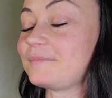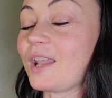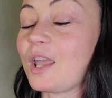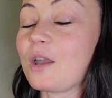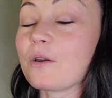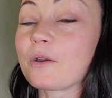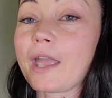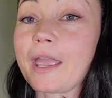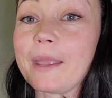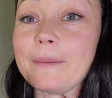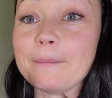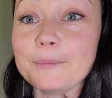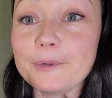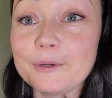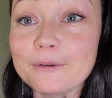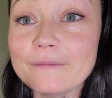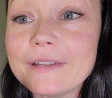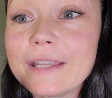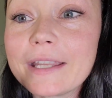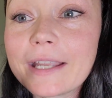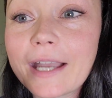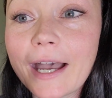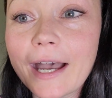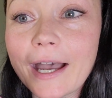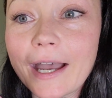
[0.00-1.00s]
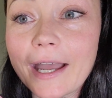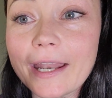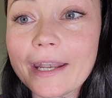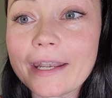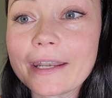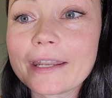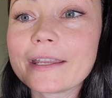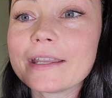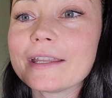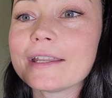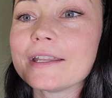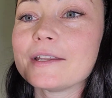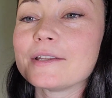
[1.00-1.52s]
Okay, moving
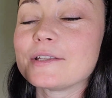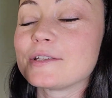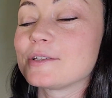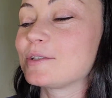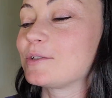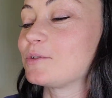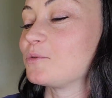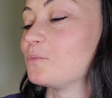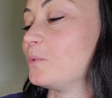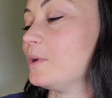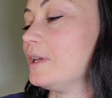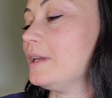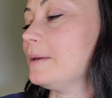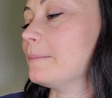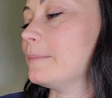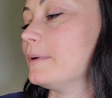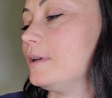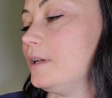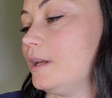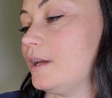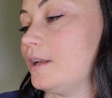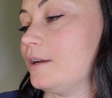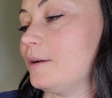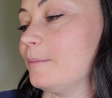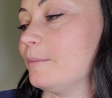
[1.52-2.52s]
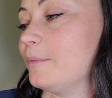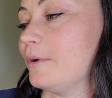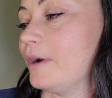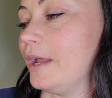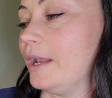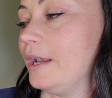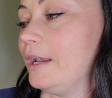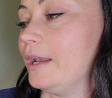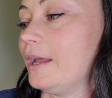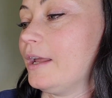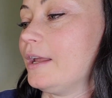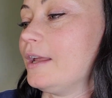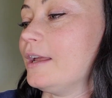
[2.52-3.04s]
on, sweet banana
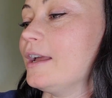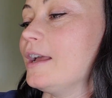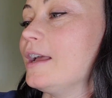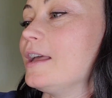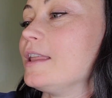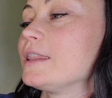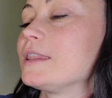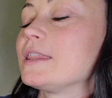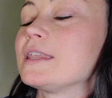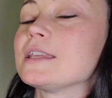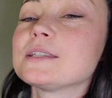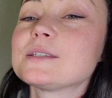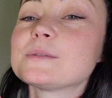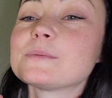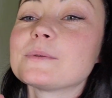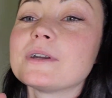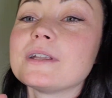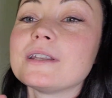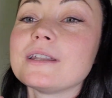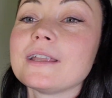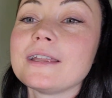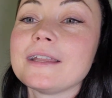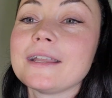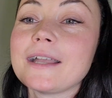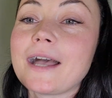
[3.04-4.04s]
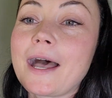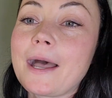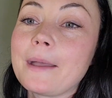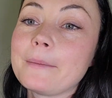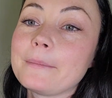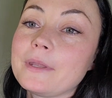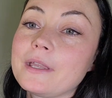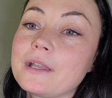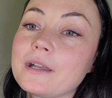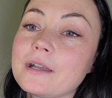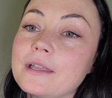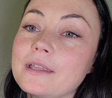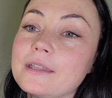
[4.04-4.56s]
bread. This one I got
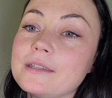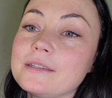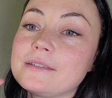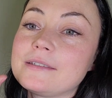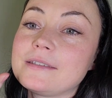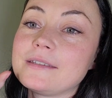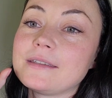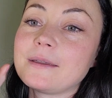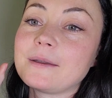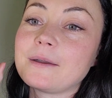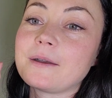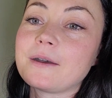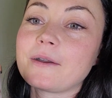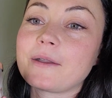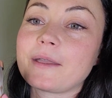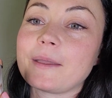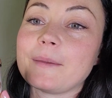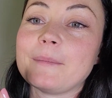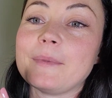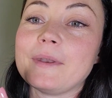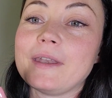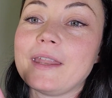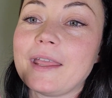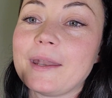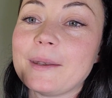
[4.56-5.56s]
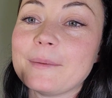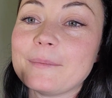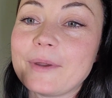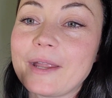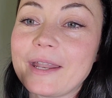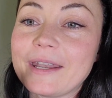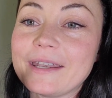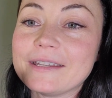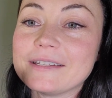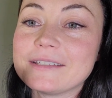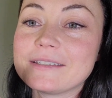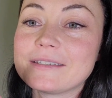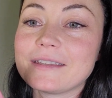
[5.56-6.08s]
because, okay, banana
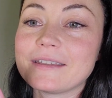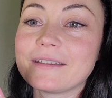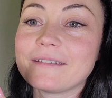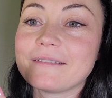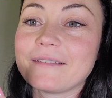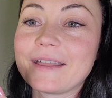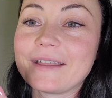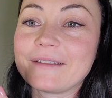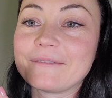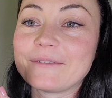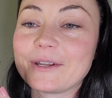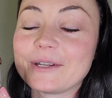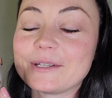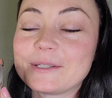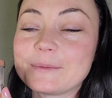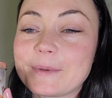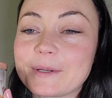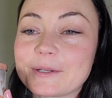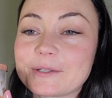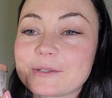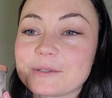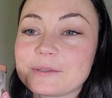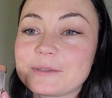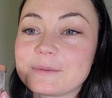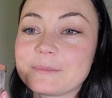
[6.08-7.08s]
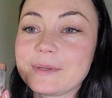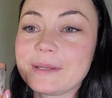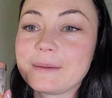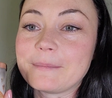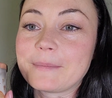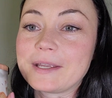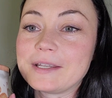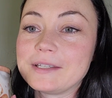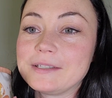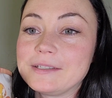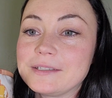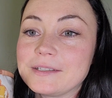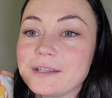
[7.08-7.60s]
bread is like very special to me.
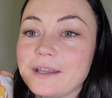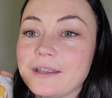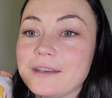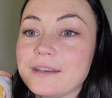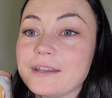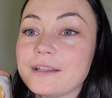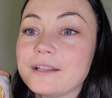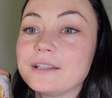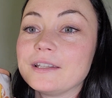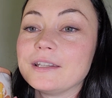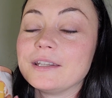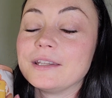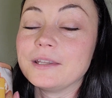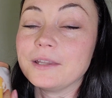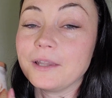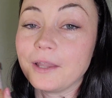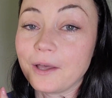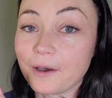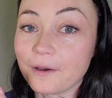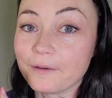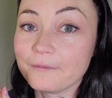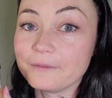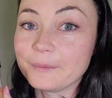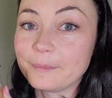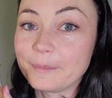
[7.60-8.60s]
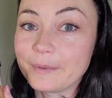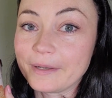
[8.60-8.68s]
My son loved